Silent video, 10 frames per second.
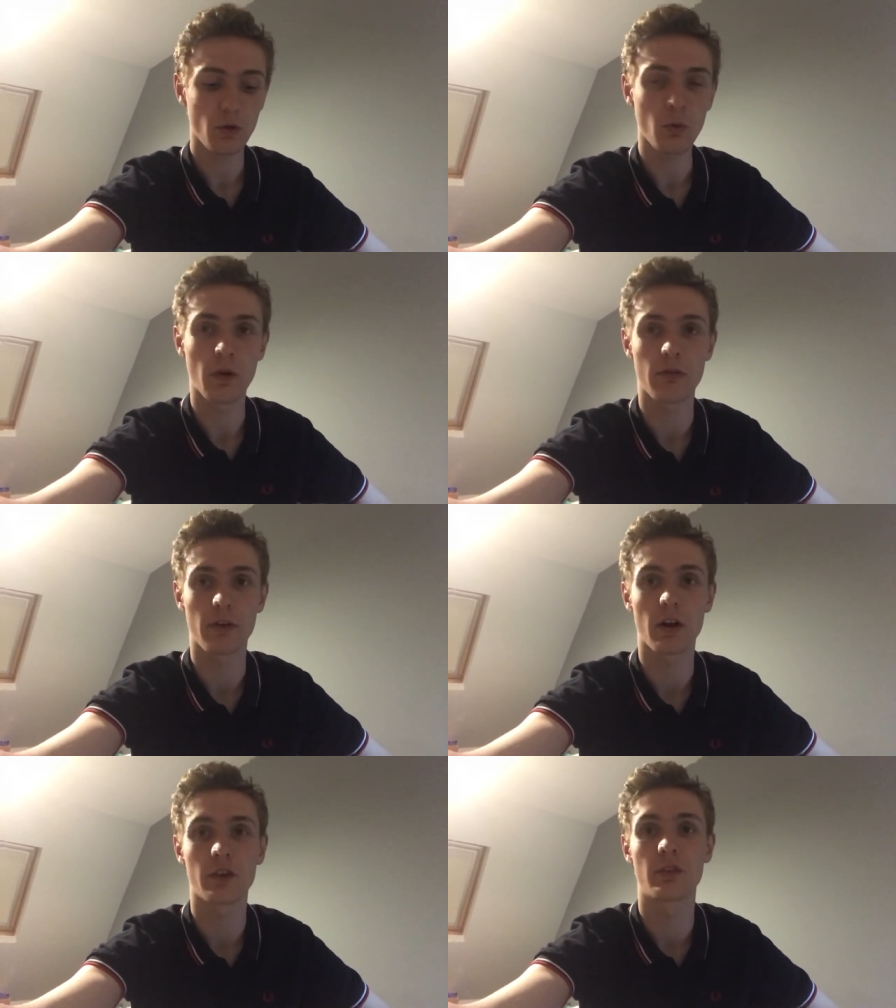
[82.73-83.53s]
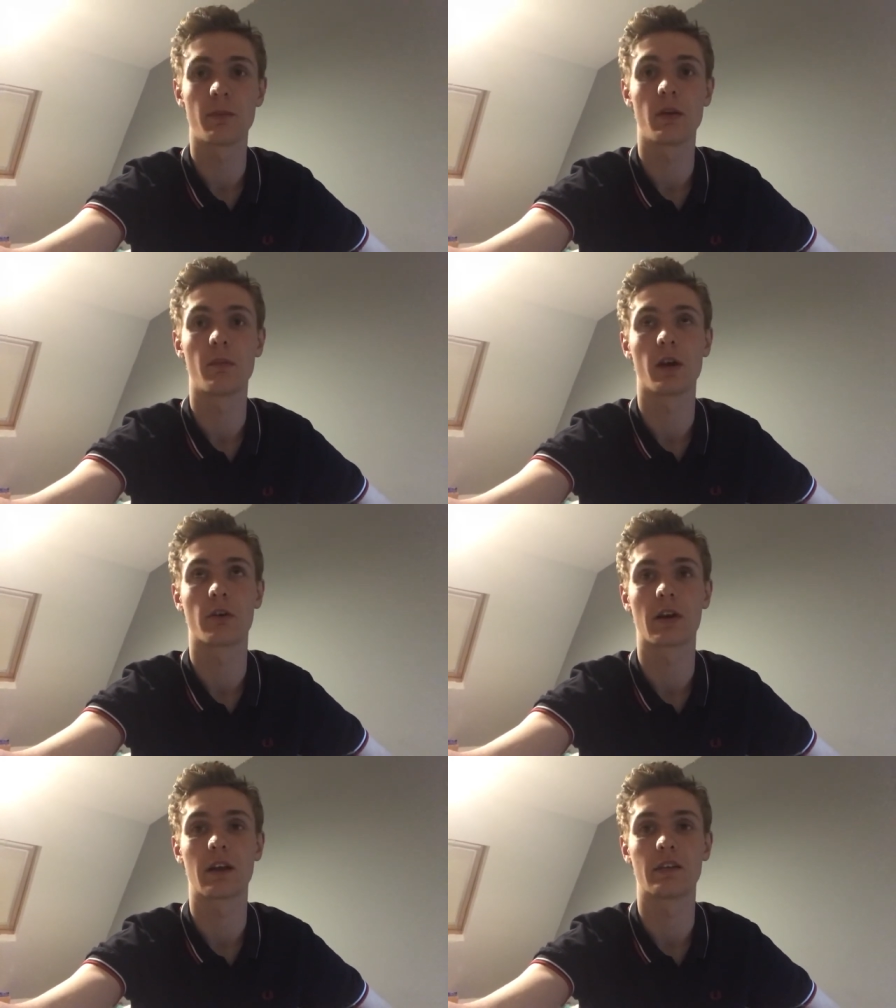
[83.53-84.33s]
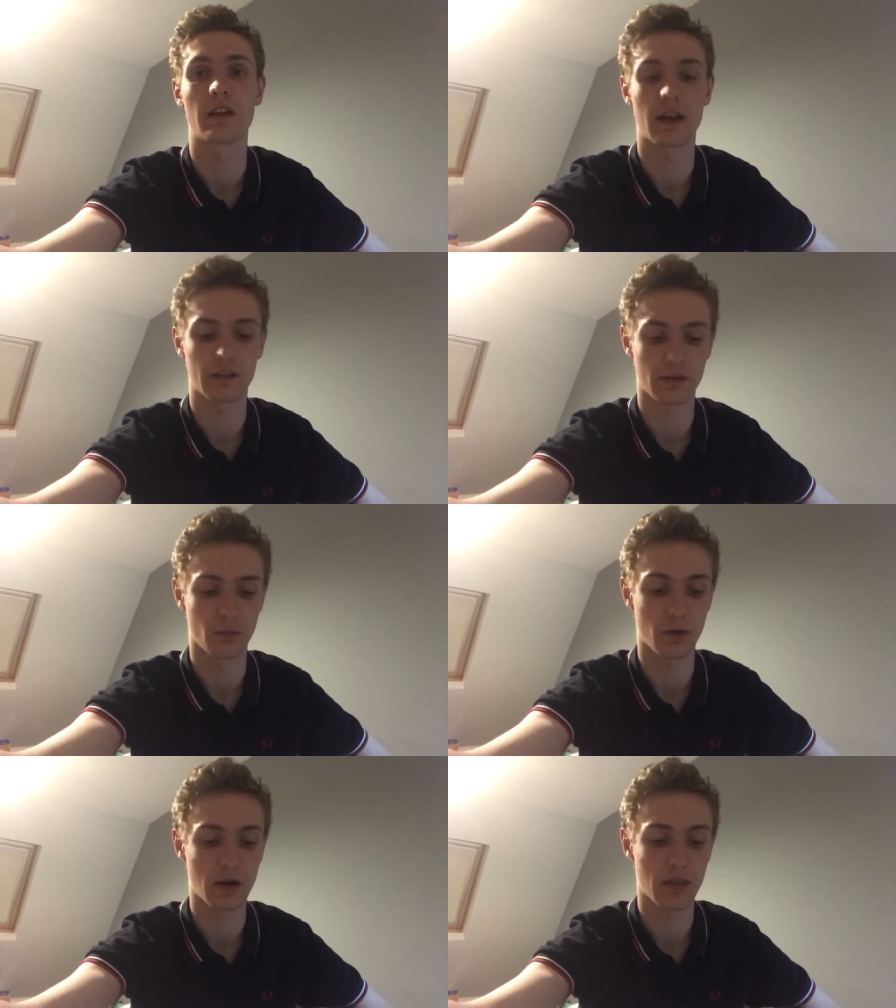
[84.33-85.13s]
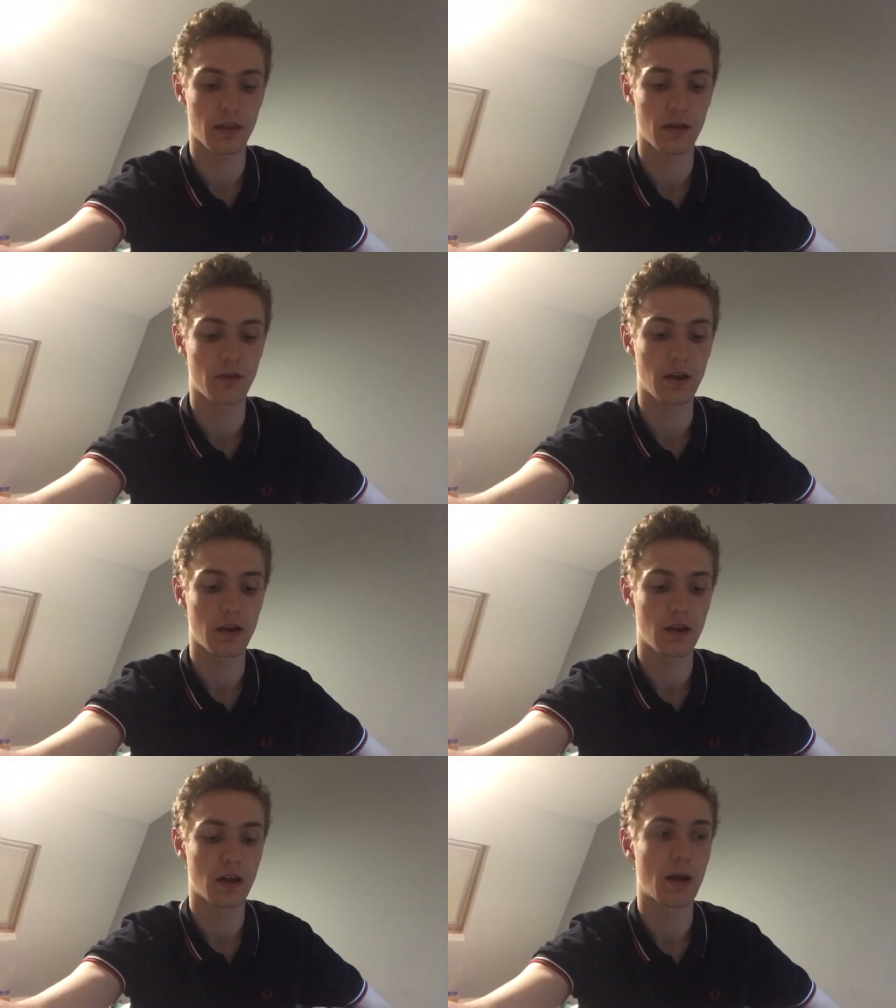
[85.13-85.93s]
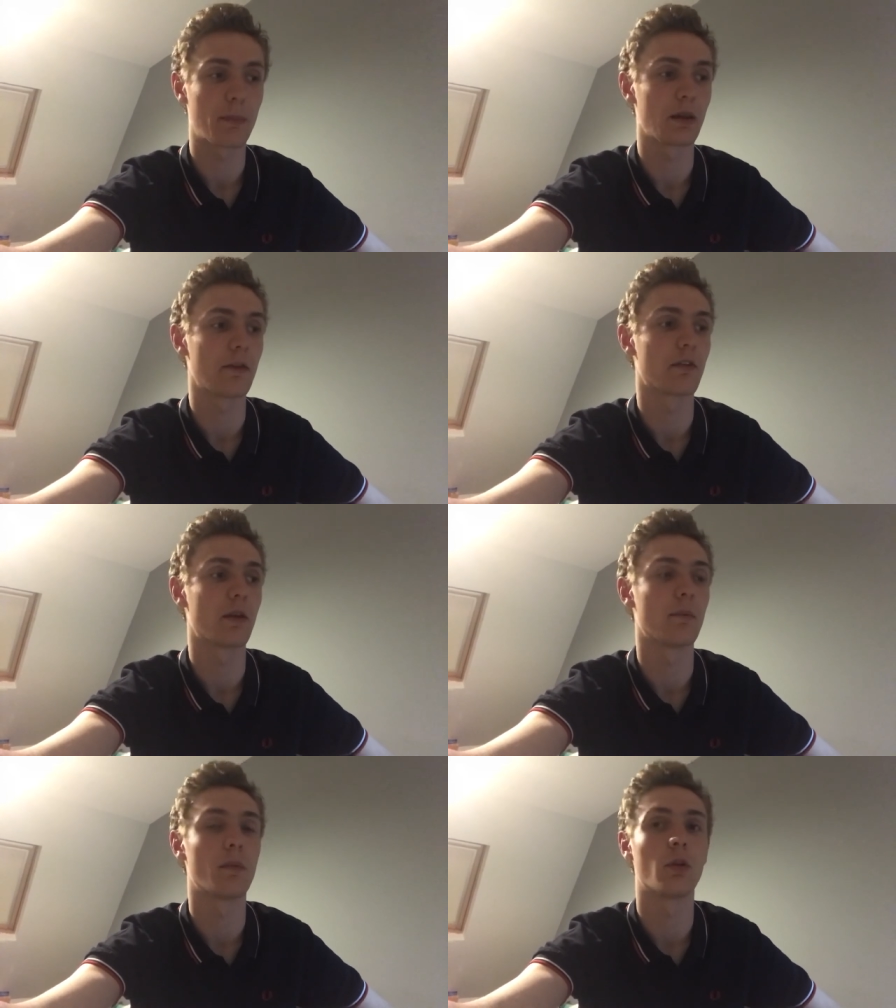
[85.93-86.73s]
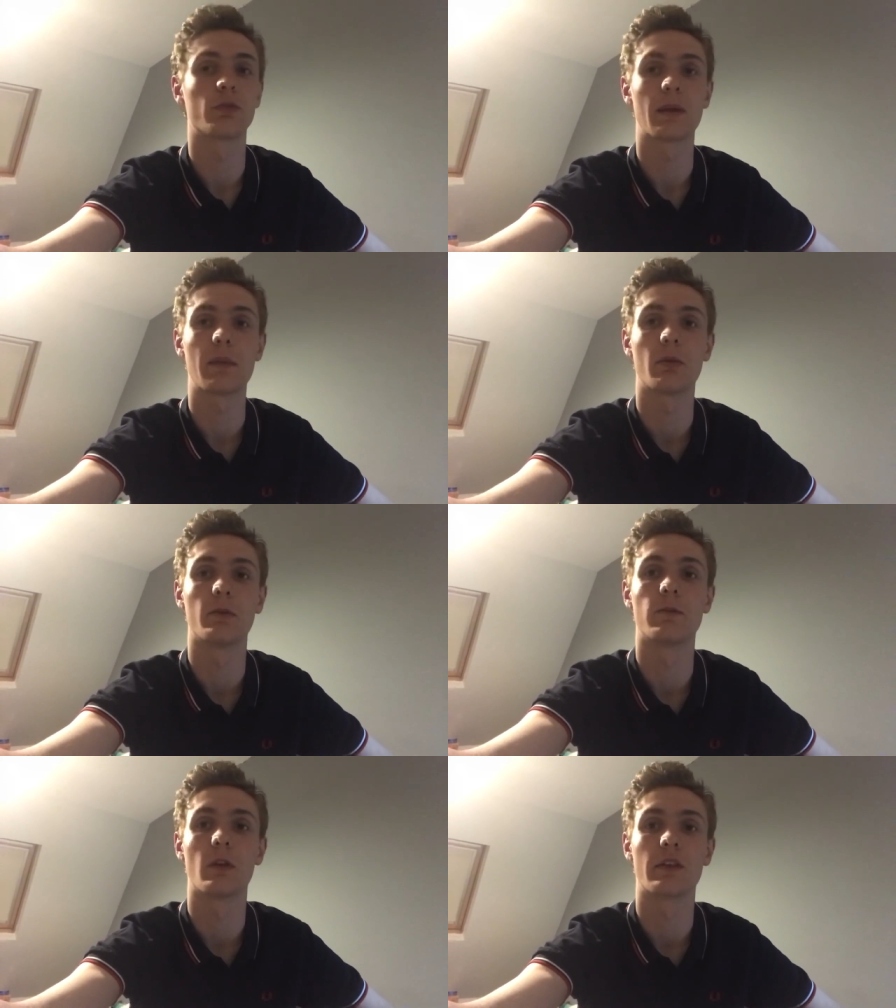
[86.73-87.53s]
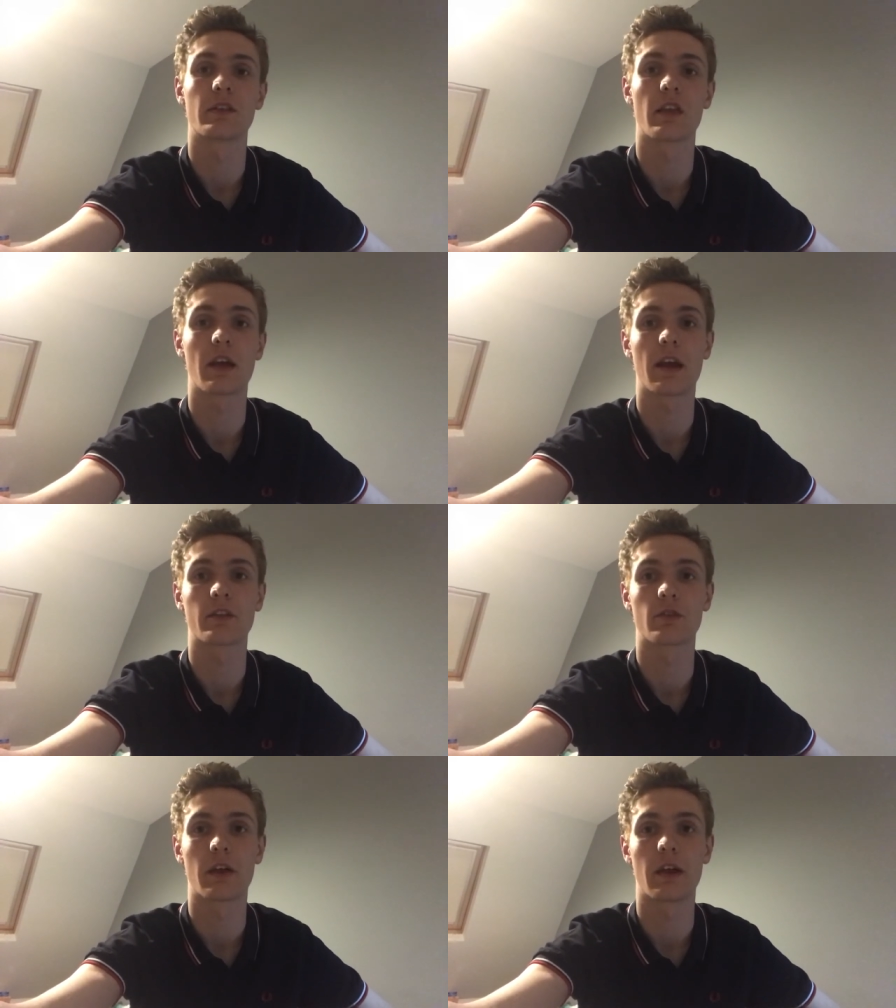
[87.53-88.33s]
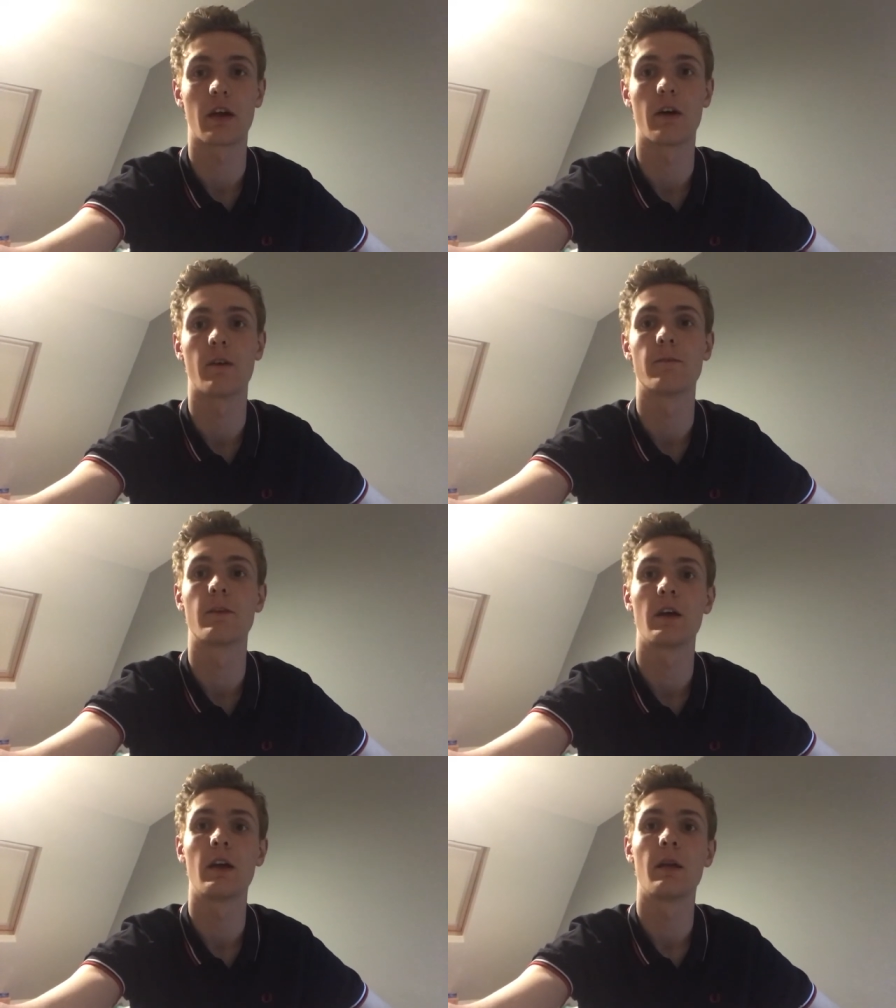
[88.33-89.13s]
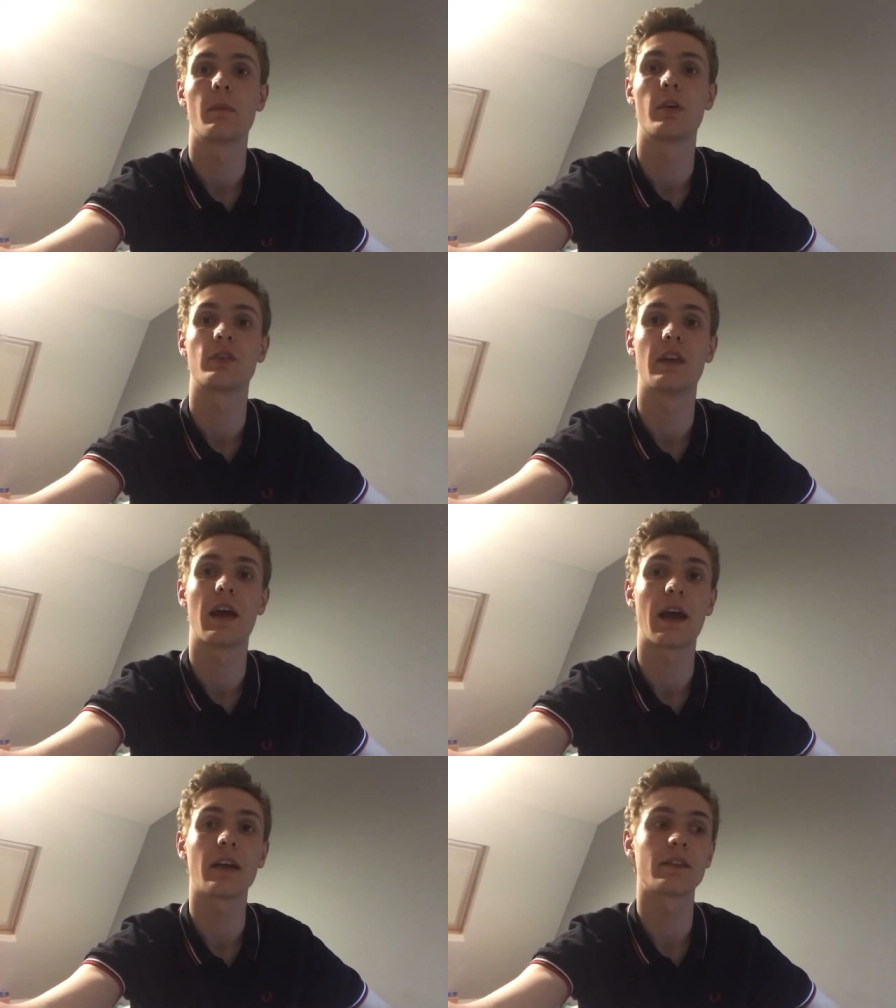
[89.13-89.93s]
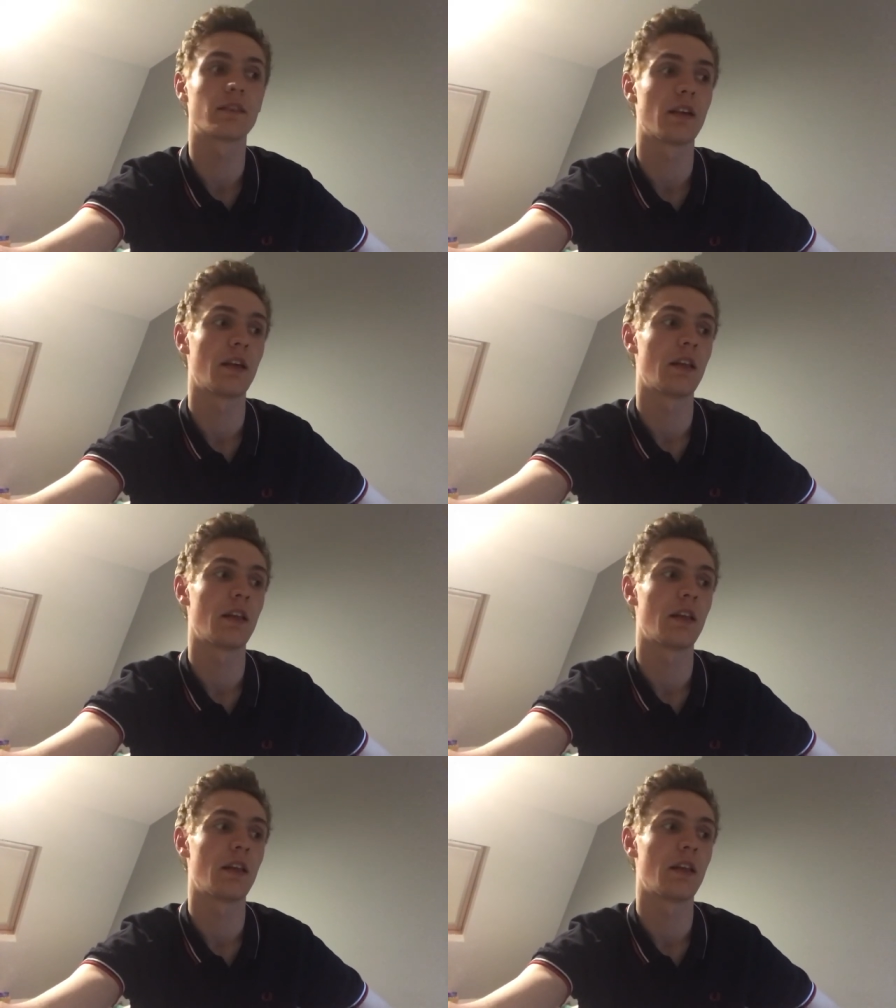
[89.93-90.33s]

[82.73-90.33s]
with regards to McGregor's X and Y theory I believe that most people fall into the category of person X.